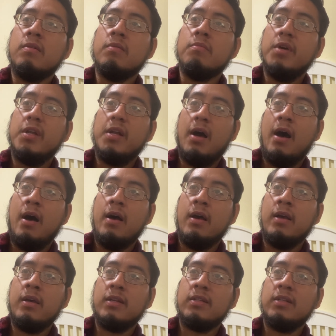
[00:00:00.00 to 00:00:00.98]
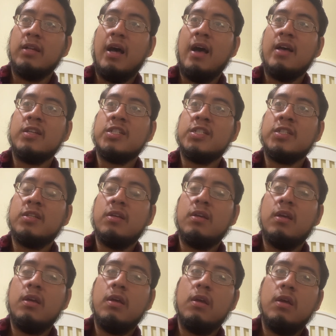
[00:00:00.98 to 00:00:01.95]
But I at last,
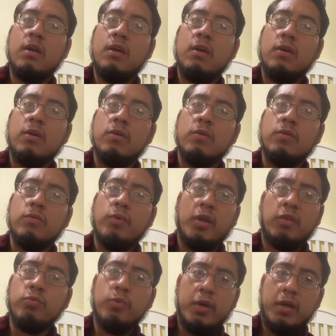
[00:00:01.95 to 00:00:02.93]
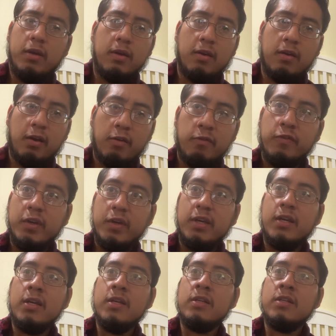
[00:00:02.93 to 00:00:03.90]
with weary
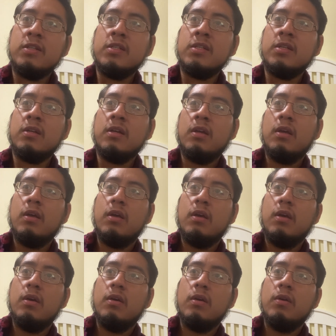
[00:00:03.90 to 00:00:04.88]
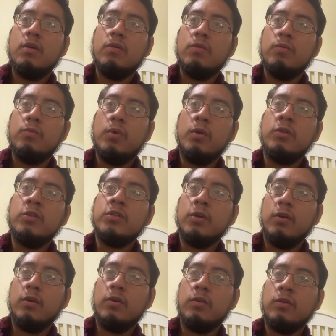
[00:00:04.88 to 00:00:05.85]
feet, will
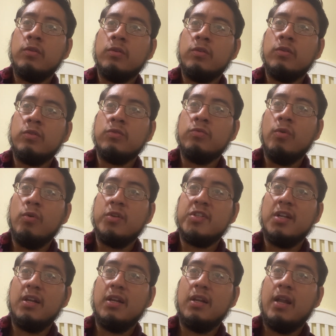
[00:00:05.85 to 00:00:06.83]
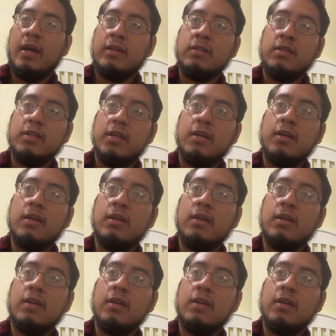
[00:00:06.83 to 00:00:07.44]
turn towards the lighted inn,